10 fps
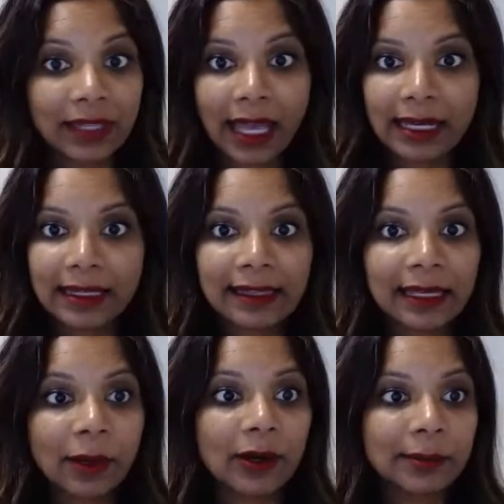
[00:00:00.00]

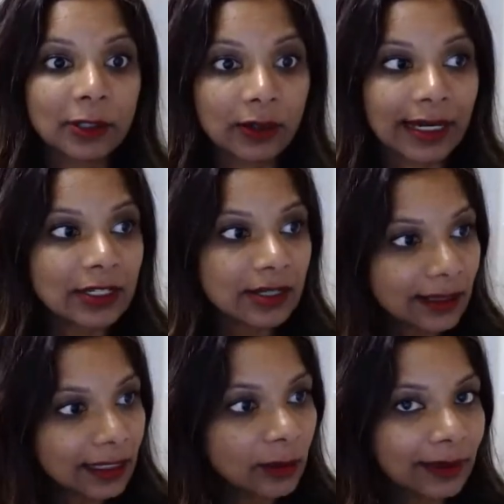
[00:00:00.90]
anything about
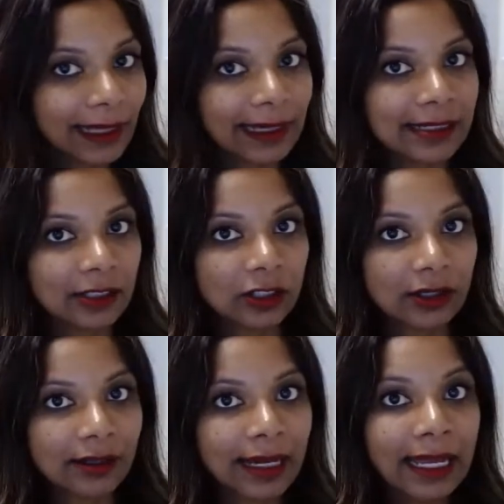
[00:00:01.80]
immigration that you would like to
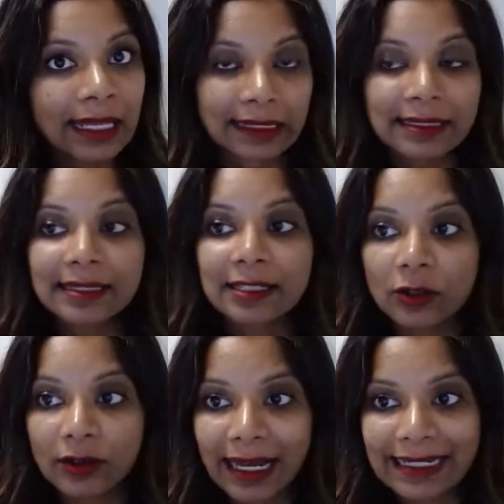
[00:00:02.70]
learn, this is a
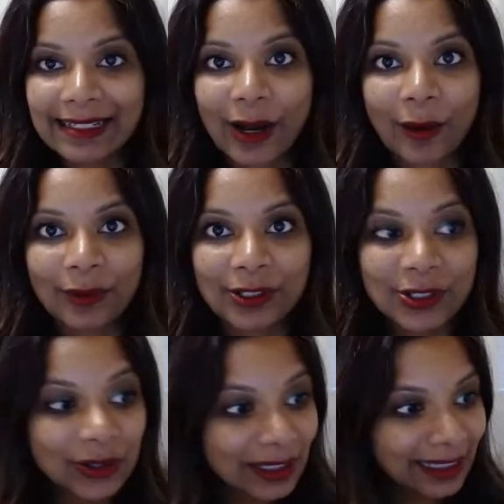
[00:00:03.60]
great
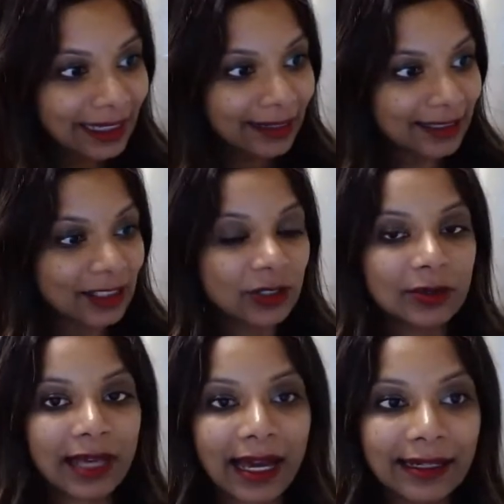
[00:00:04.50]
opportunity to
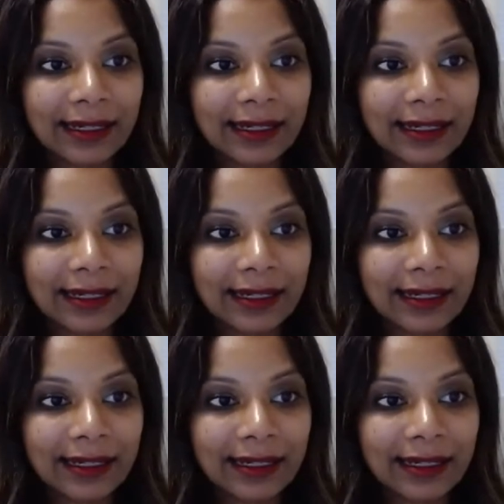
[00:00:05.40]
do that.